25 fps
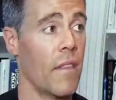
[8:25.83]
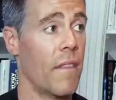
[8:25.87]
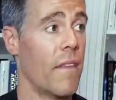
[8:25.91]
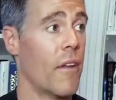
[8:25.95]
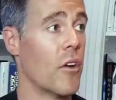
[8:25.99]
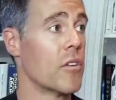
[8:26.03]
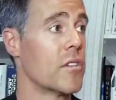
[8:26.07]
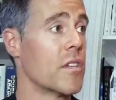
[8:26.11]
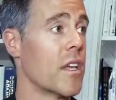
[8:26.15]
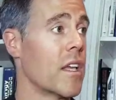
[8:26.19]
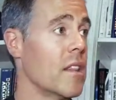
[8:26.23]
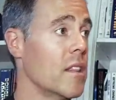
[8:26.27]

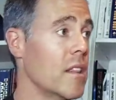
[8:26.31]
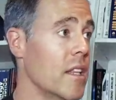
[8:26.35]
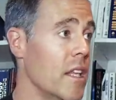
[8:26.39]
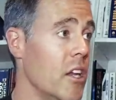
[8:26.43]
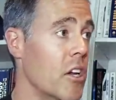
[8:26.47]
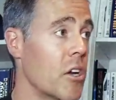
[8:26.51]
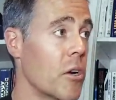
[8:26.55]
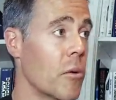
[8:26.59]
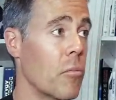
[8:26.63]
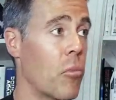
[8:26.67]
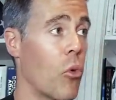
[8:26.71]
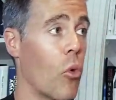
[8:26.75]
There's a
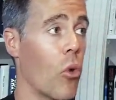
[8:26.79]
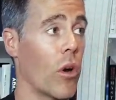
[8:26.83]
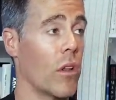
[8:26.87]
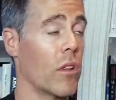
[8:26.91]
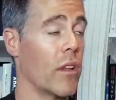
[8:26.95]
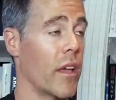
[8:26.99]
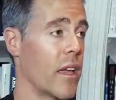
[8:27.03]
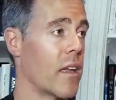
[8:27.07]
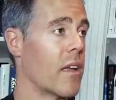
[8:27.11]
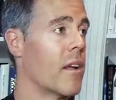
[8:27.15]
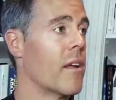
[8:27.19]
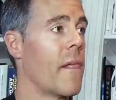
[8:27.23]

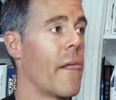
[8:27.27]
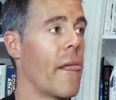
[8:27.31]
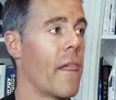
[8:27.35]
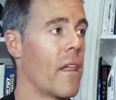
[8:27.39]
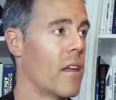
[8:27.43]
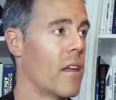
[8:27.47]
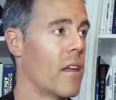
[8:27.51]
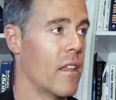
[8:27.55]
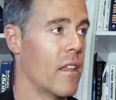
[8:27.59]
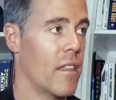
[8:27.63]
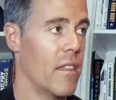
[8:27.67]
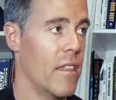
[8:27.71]
leaderboard. Like
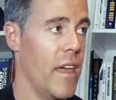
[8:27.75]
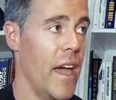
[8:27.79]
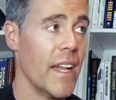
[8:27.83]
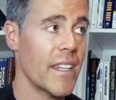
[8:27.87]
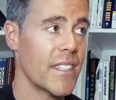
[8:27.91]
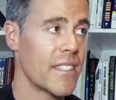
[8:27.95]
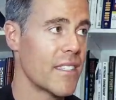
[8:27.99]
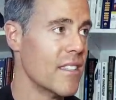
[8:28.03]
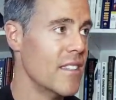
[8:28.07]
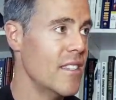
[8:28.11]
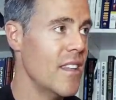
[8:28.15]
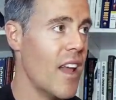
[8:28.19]

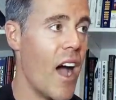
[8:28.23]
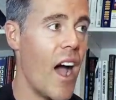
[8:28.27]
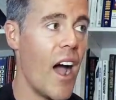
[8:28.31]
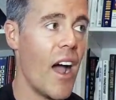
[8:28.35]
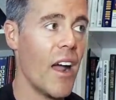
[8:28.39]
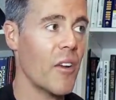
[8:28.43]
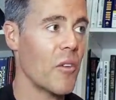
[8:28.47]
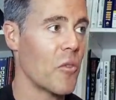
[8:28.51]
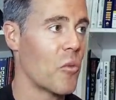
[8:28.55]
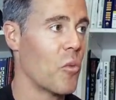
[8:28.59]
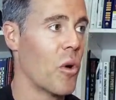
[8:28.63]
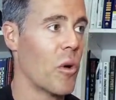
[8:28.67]
that's
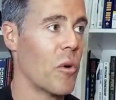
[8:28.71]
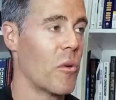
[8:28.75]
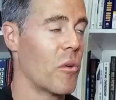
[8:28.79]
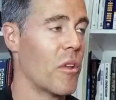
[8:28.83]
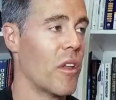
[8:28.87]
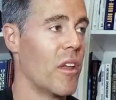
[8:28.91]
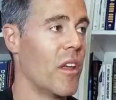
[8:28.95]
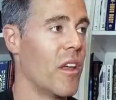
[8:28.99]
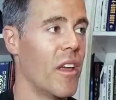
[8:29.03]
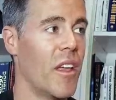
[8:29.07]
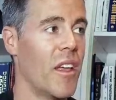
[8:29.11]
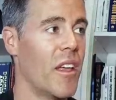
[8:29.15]
not what
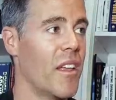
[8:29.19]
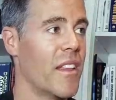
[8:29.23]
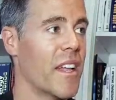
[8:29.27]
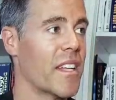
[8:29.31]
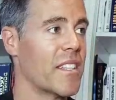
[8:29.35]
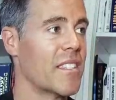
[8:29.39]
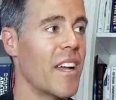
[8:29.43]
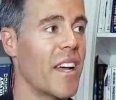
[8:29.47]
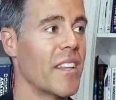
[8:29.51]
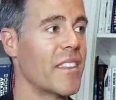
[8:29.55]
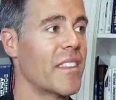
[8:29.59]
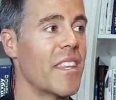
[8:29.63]

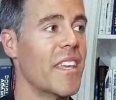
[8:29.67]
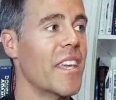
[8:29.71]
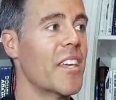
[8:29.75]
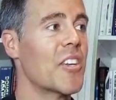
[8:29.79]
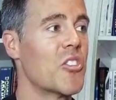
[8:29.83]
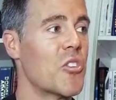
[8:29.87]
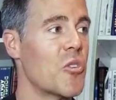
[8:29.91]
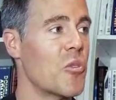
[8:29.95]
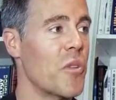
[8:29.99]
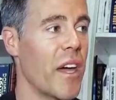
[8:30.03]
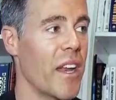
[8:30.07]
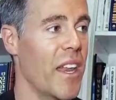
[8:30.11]
that's not the
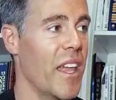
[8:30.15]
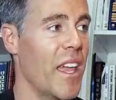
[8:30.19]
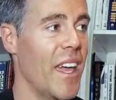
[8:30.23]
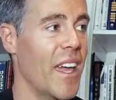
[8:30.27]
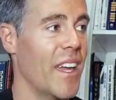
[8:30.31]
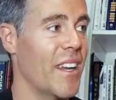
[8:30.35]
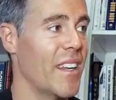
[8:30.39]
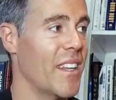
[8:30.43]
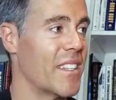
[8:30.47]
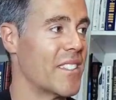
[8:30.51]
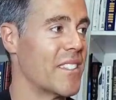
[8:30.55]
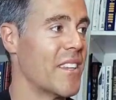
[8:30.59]
issue at
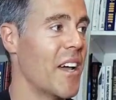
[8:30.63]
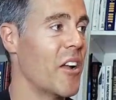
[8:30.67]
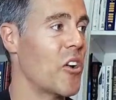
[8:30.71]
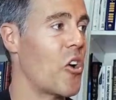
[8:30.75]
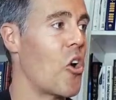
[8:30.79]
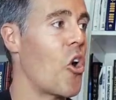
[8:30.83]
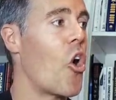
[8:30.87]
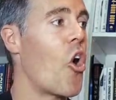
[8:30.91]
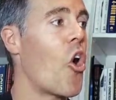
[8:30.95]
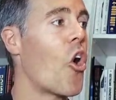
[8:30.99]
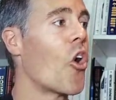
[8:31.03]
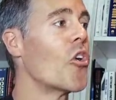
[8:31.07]
hand. It's
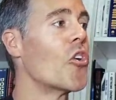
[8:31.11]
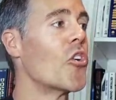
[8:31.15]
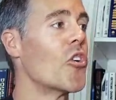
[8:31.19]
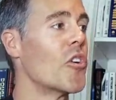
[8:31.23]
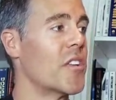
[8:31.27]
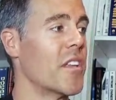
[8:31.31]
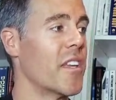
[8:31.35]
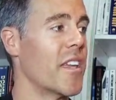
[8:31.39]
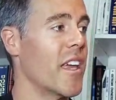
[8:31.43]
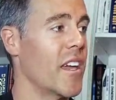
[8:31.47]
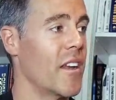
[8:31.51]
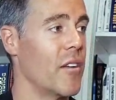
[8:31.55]
not
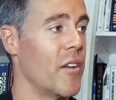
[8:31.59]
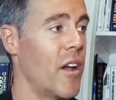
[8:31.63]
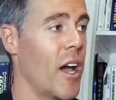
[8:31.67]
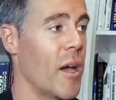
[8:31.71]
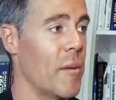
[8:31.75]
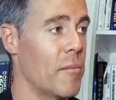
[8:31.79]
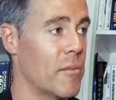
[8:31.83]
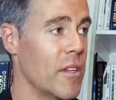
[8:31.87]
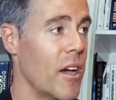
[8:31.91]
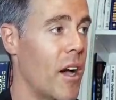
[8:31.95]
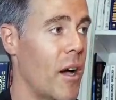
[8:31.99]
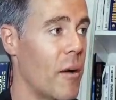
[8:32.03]
harder to get hyped